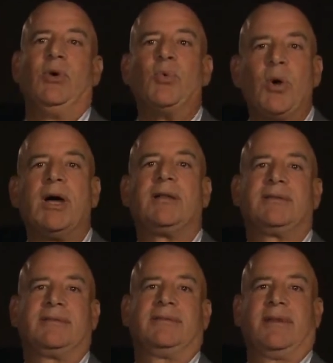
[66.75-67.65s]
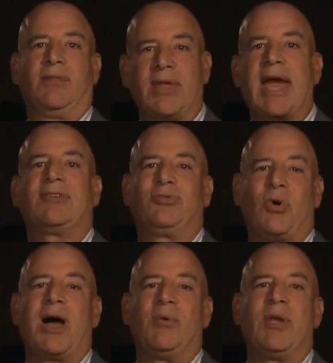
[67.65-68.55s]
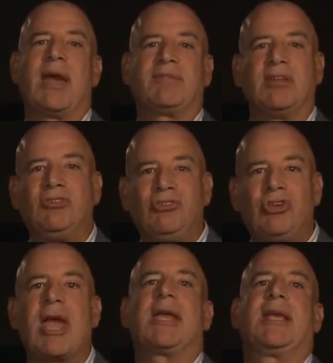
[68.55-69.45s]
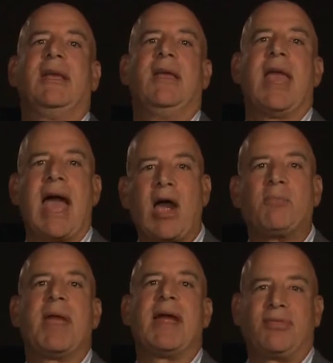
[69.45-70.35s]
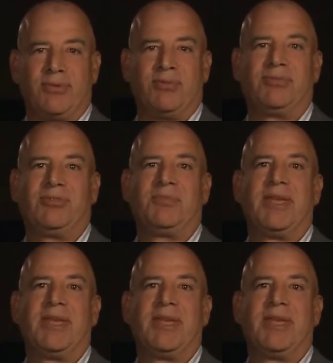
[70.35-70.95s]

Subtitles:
Well, that's why we have to check our bathrooms